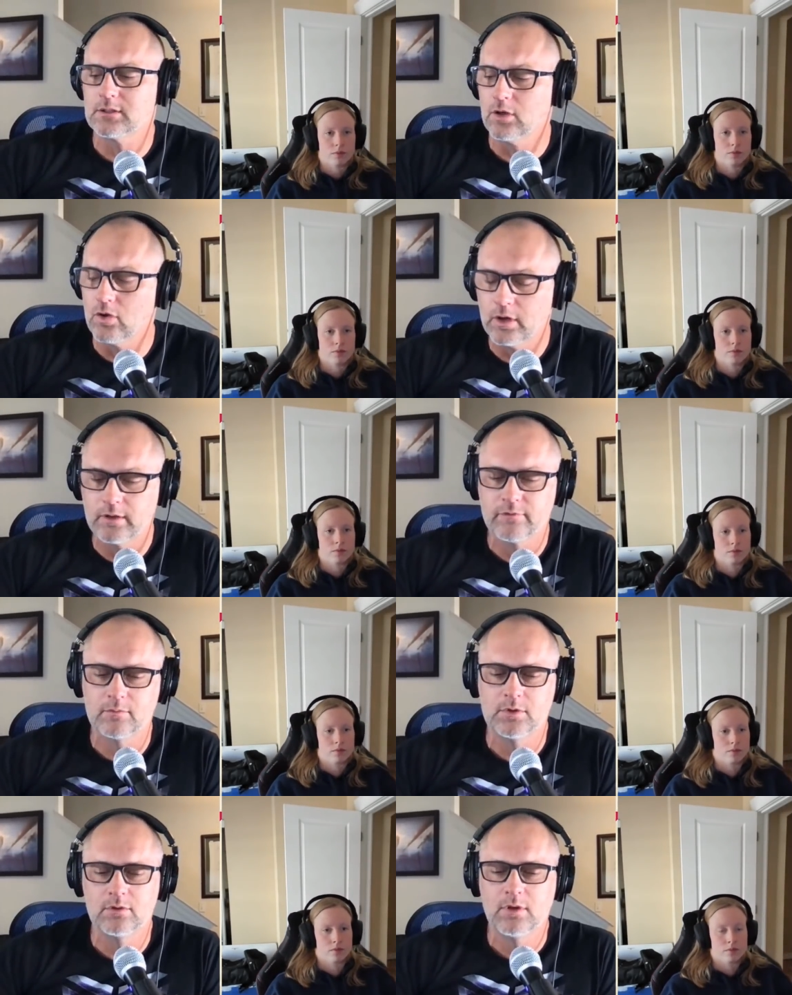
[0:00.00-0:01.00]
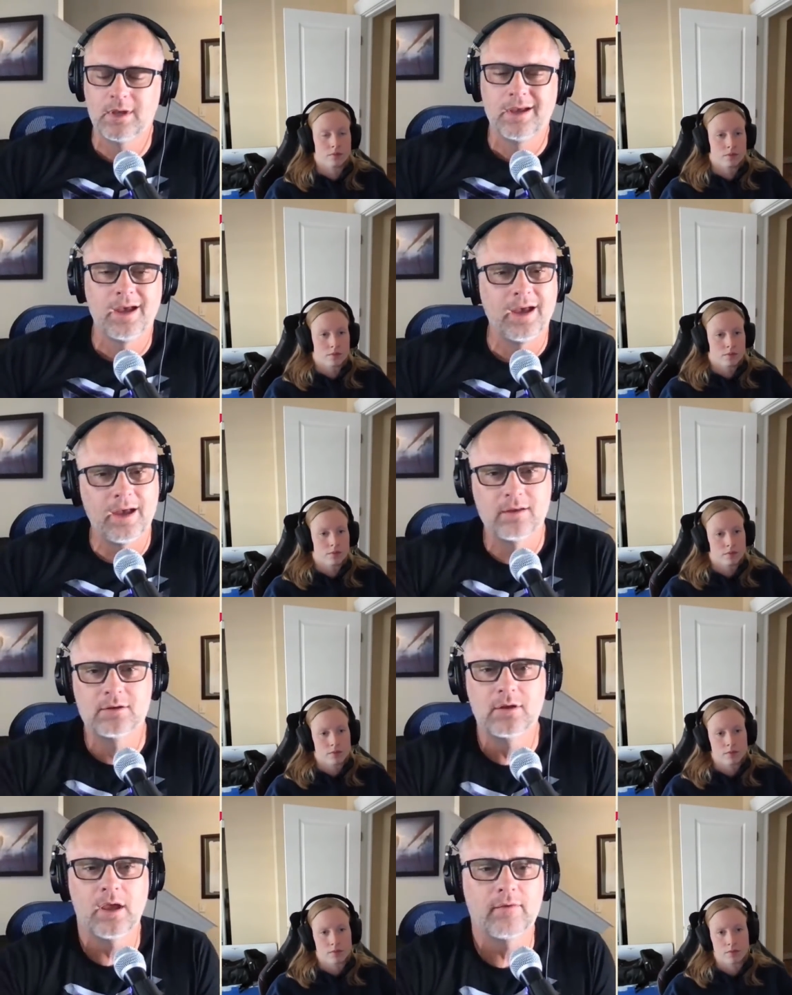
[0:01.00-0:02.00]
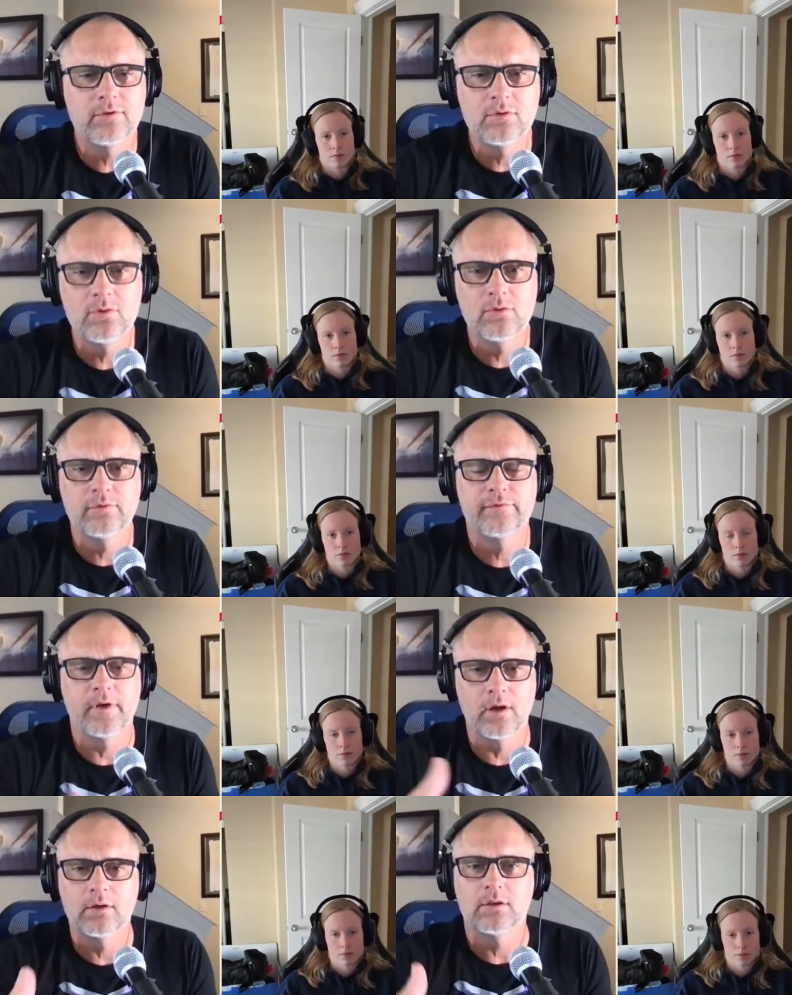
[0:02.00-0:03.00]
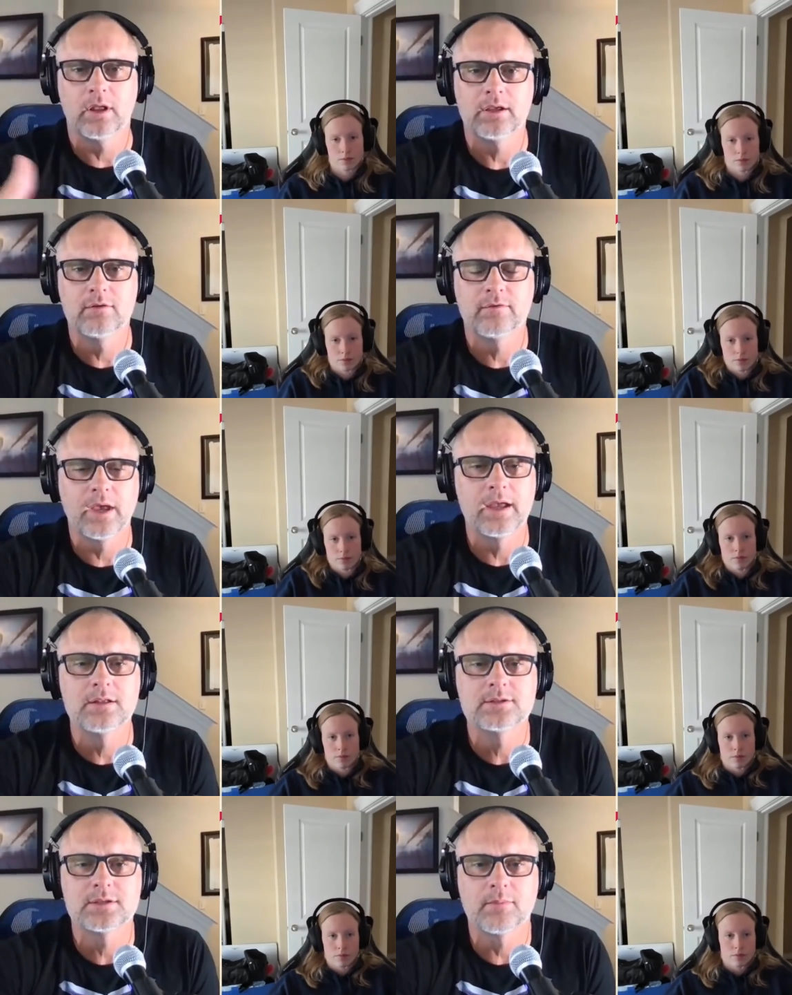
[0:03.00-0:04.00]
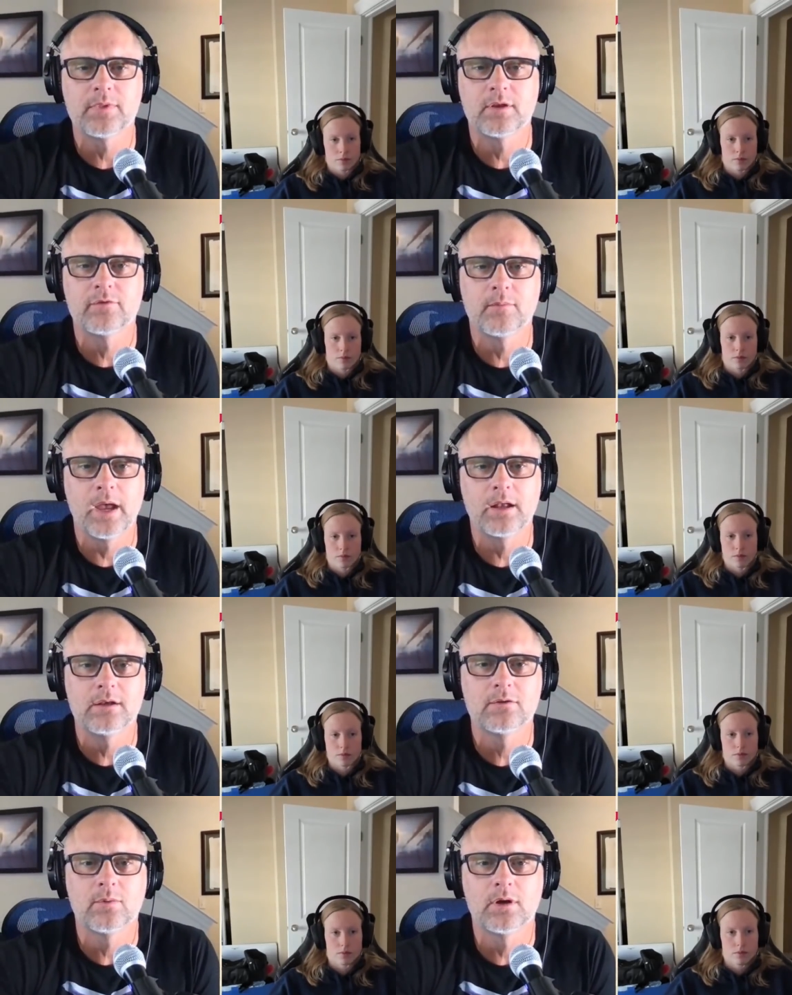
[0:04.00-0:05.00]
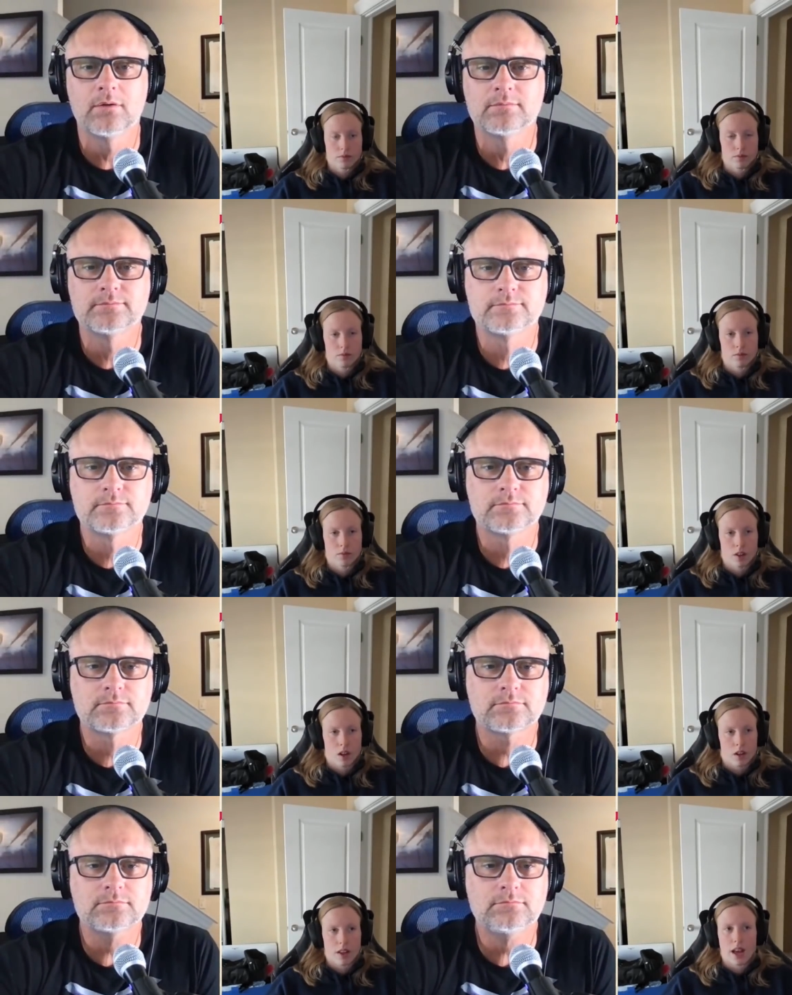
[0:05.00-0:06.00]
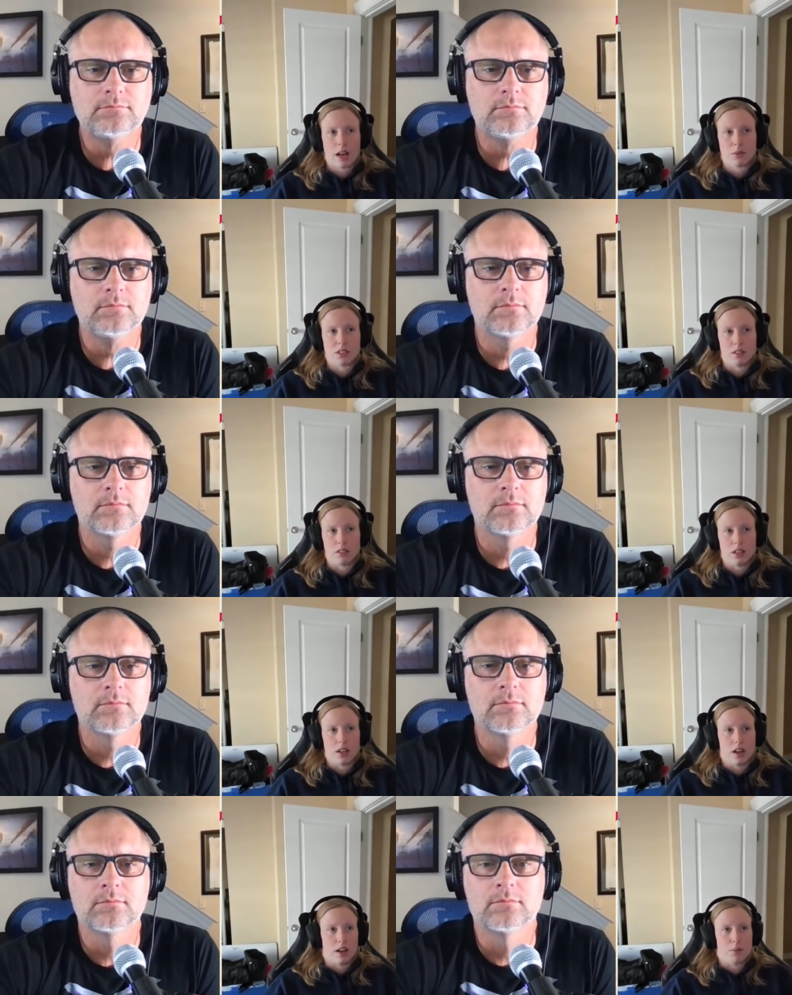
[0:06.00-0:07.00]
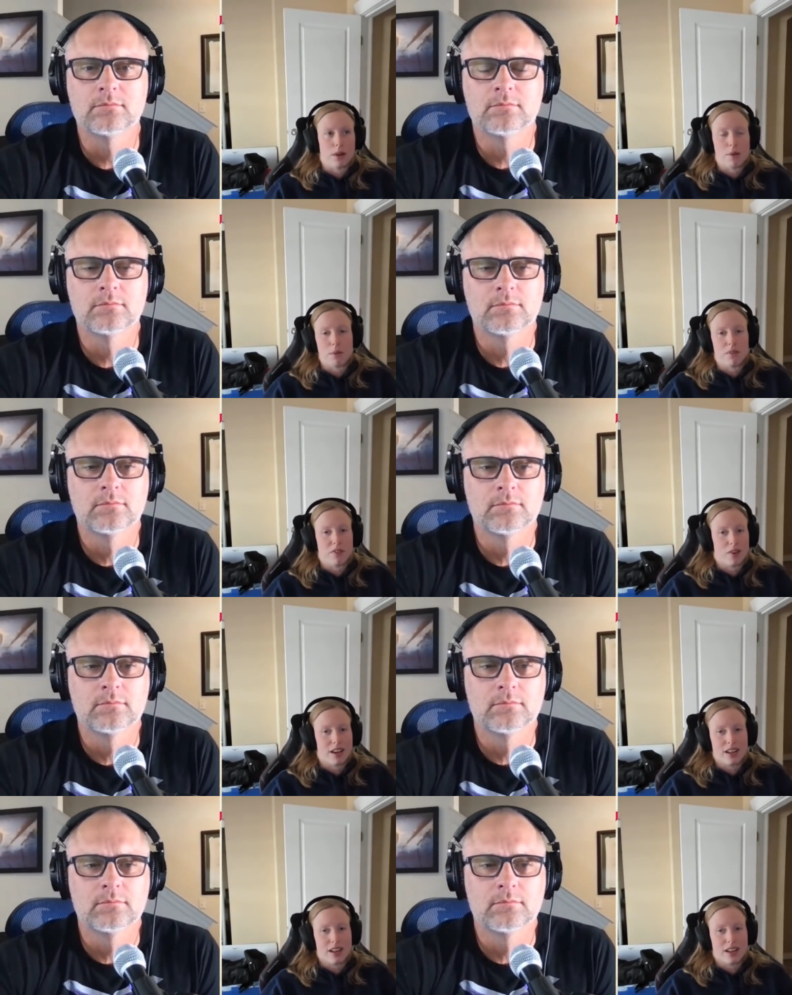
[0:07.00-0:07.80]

Speaker 1: and learning from you have you felt like you've gained something from annie as well
Speaker 2: yeah absolutely um i mean before